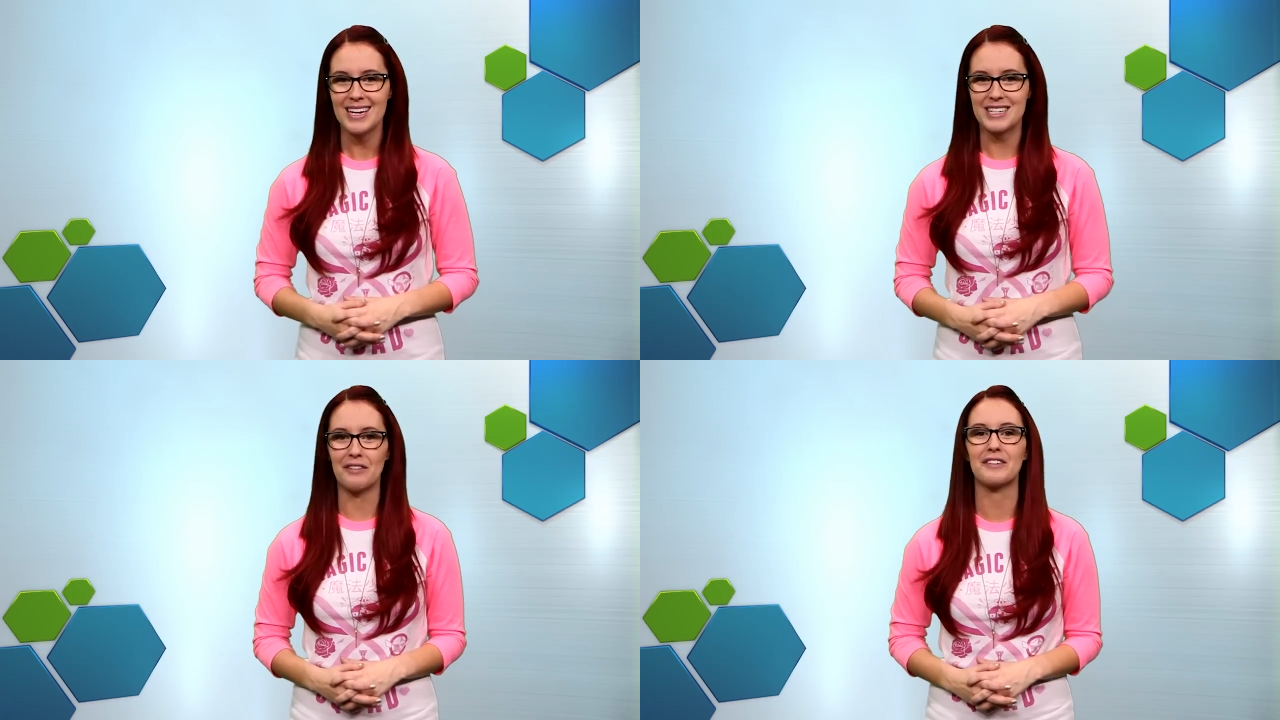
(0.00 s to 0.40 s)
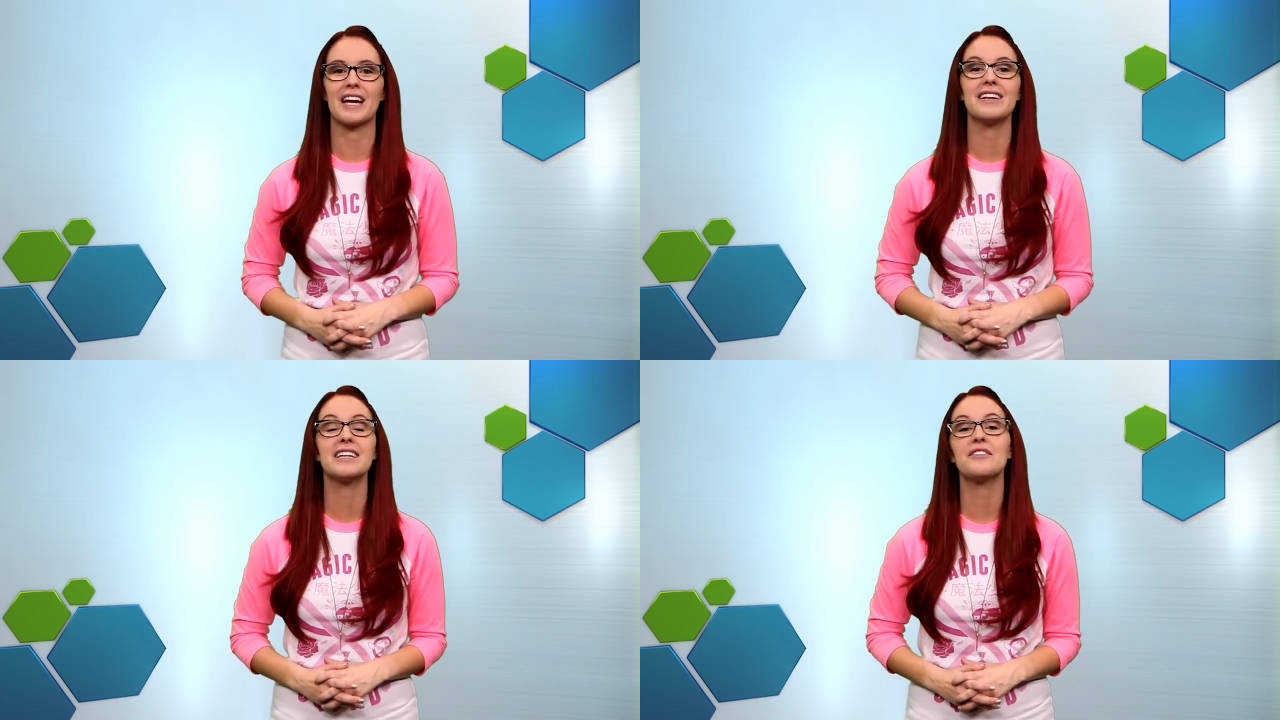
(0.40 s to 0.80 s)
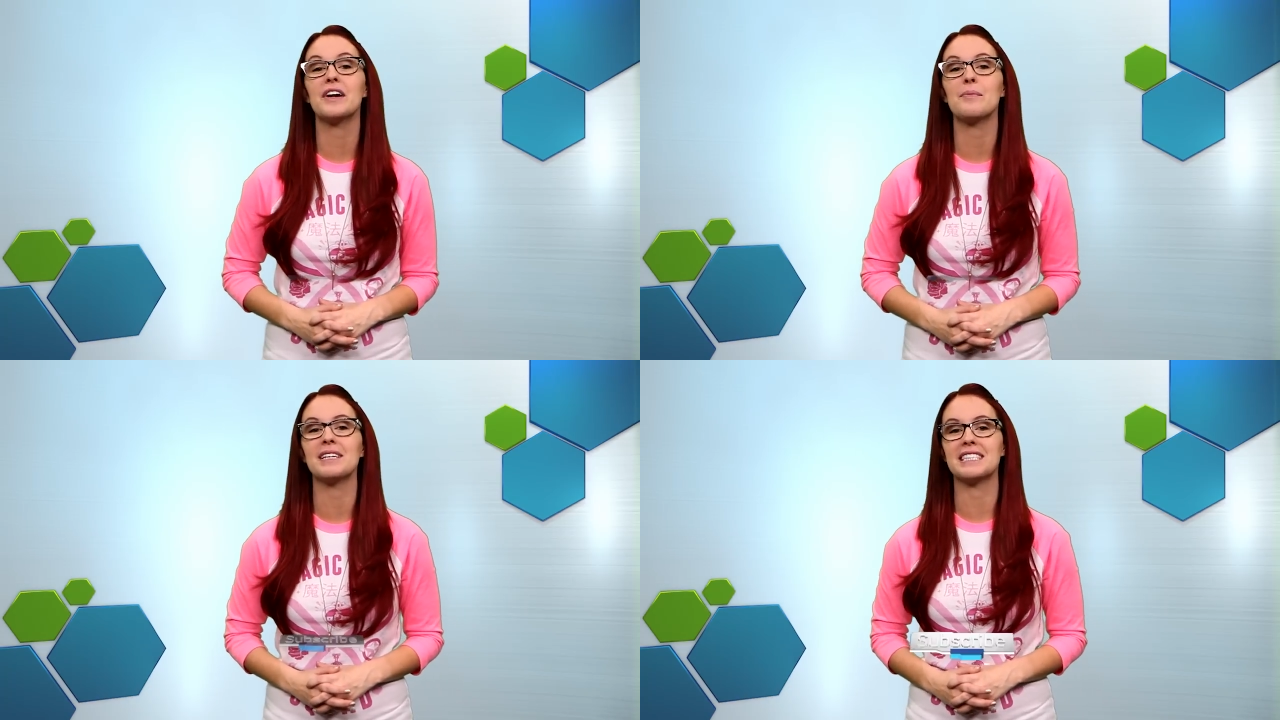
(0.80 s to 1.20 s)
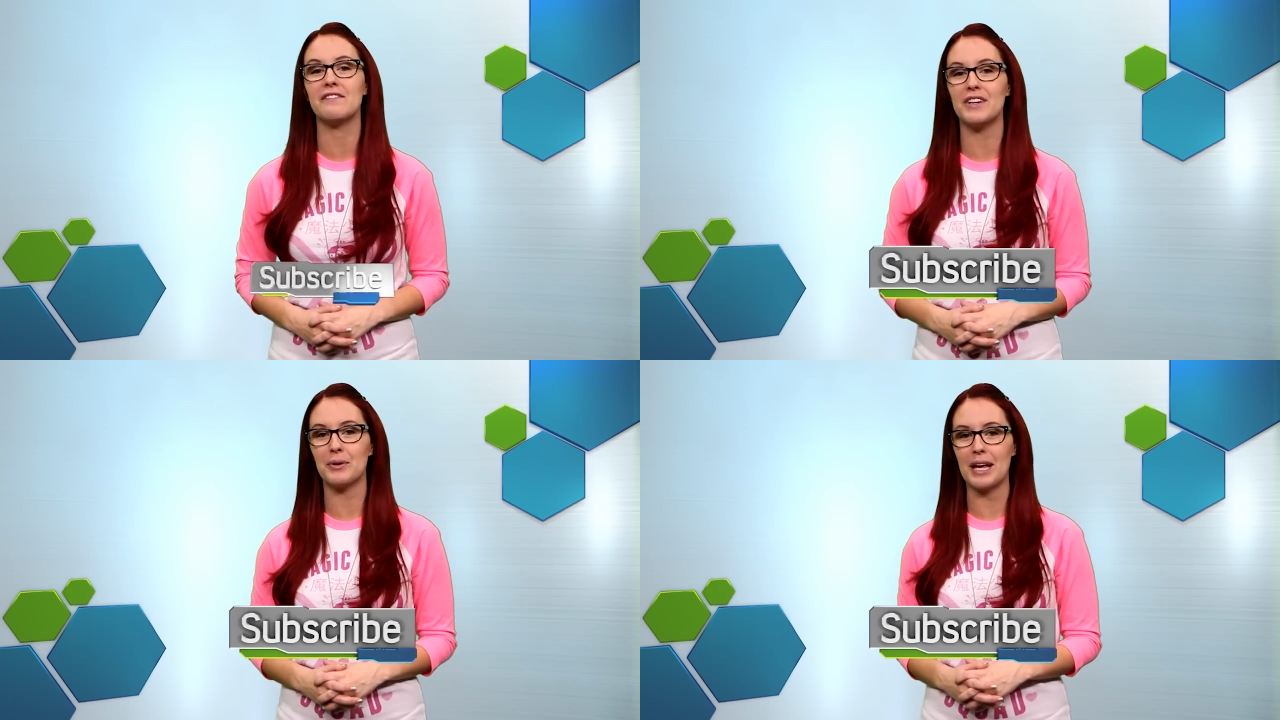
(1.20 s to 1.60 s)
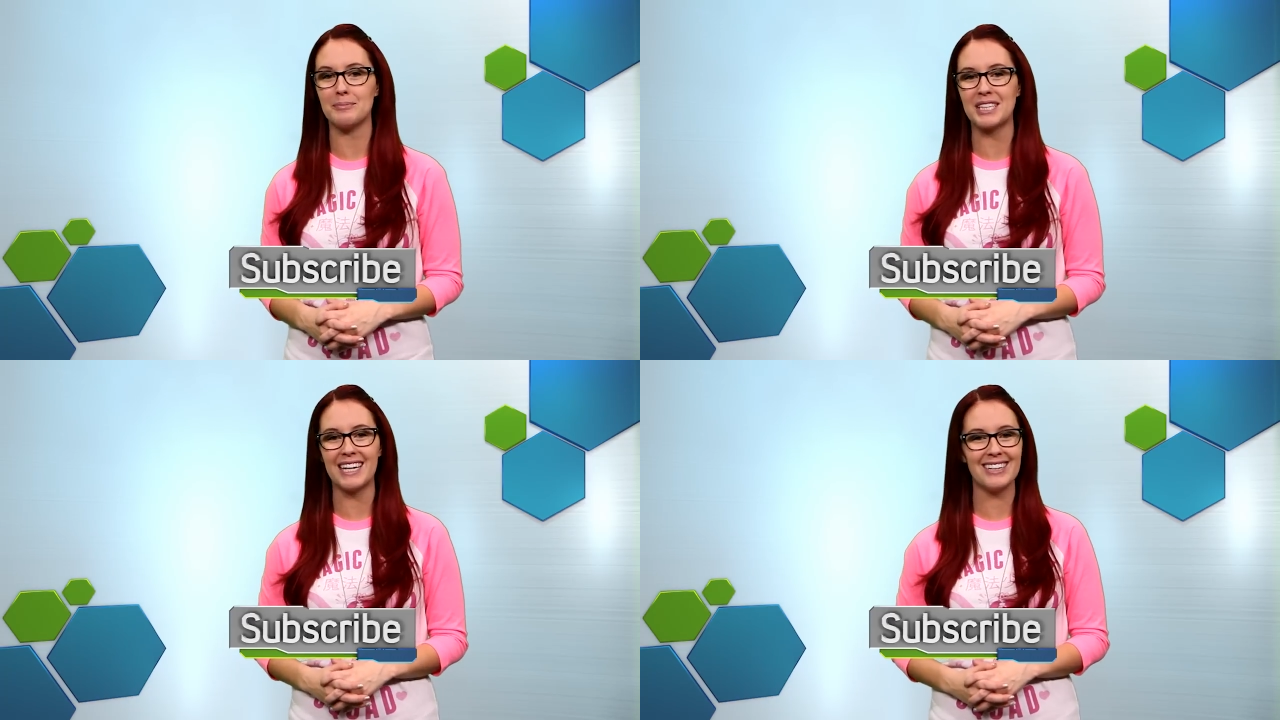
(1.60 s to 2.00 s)
Don't forget, you get the very best in video
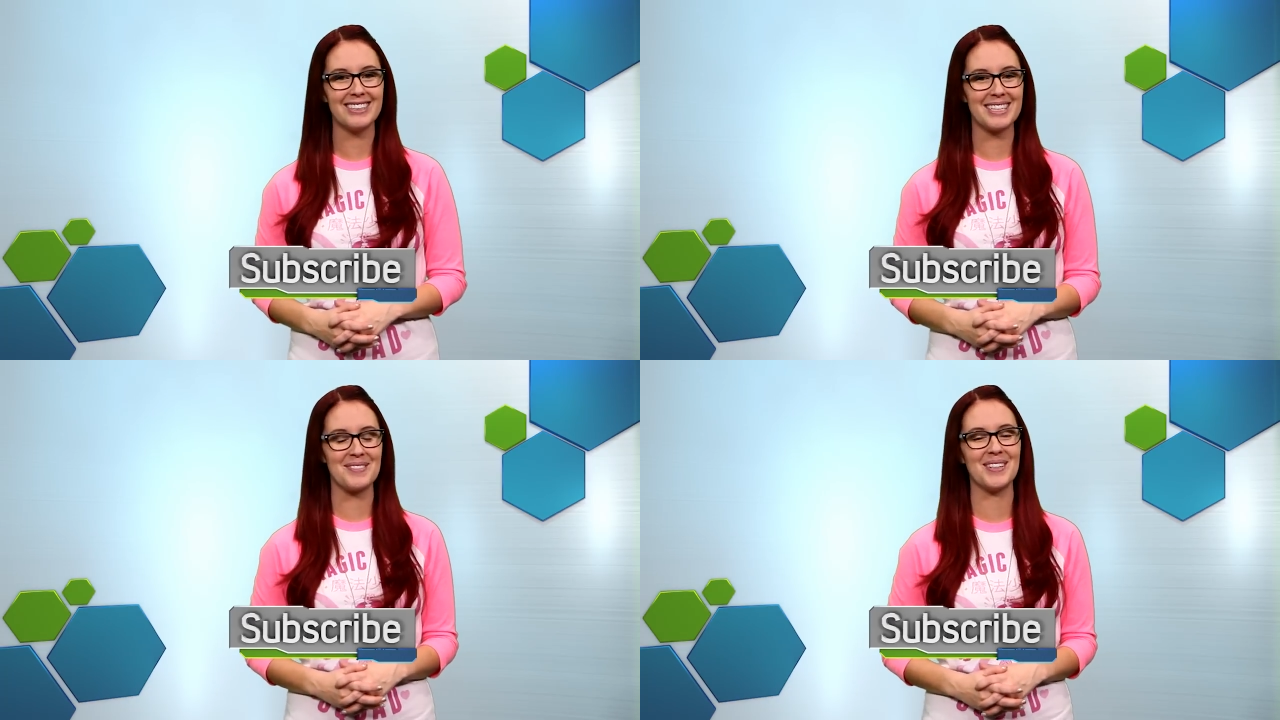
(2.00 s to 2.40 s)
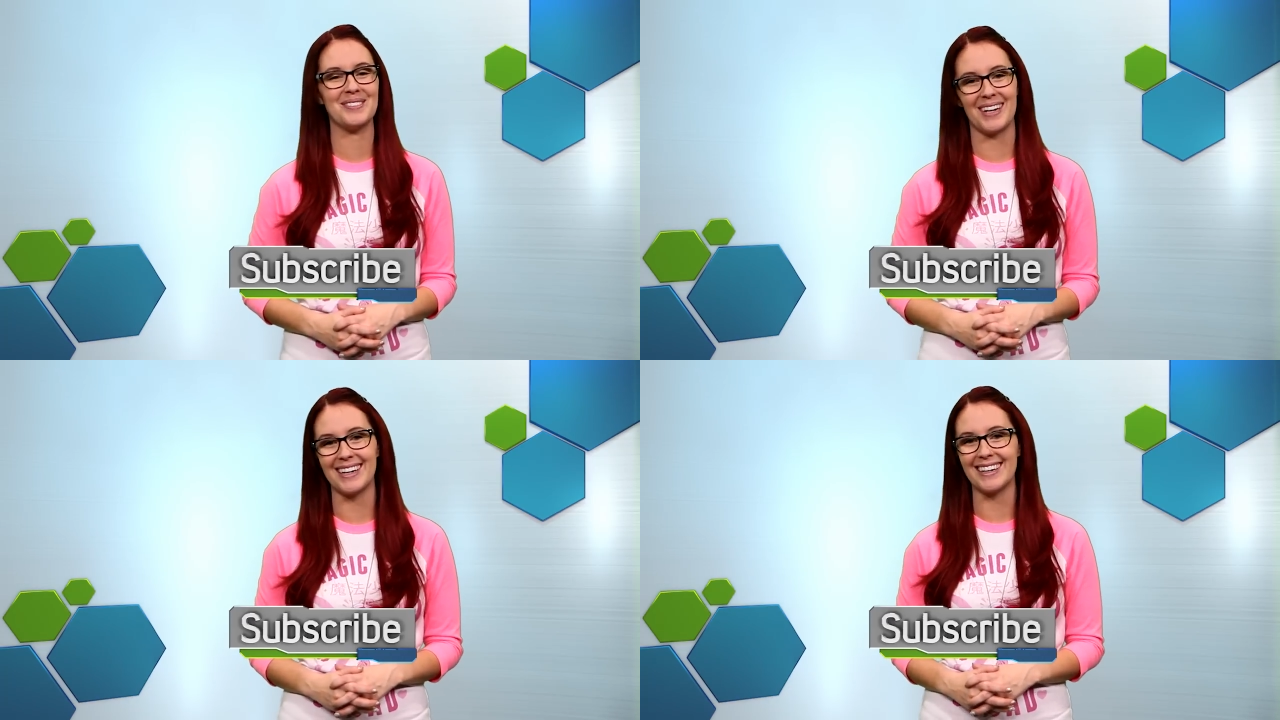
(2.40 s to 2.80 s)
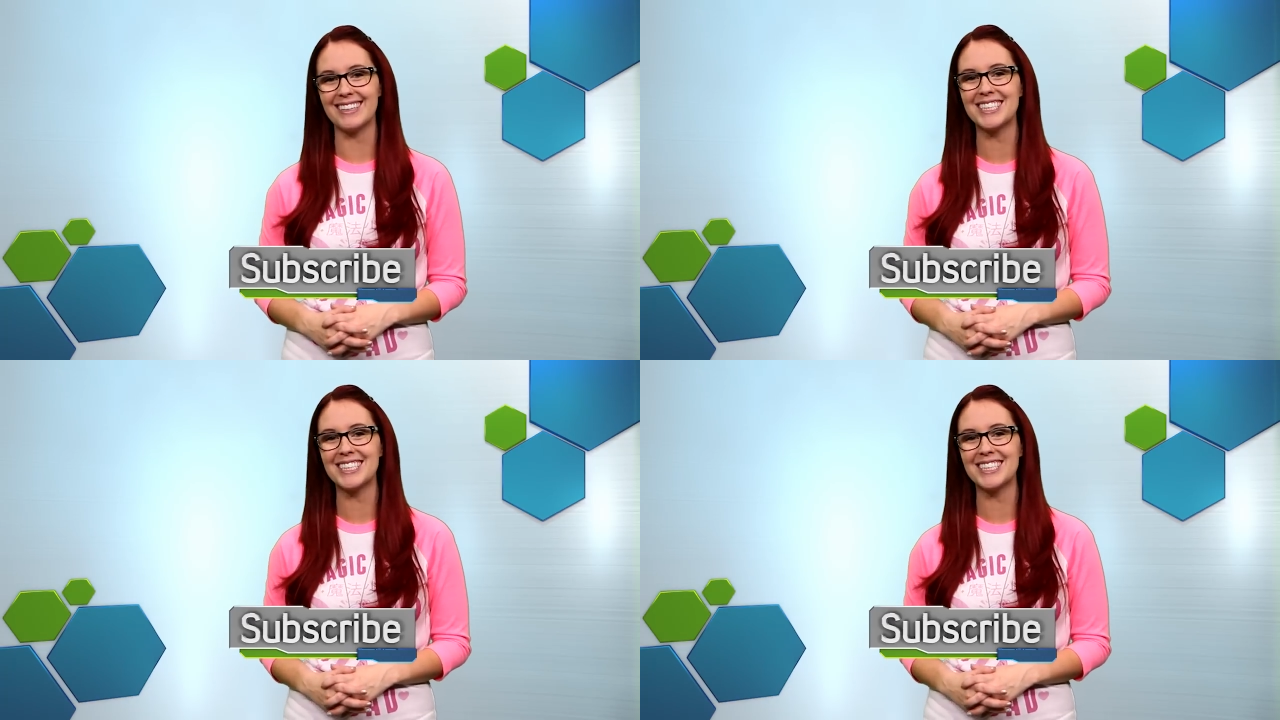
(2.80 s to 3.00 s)
games and entertainment right here,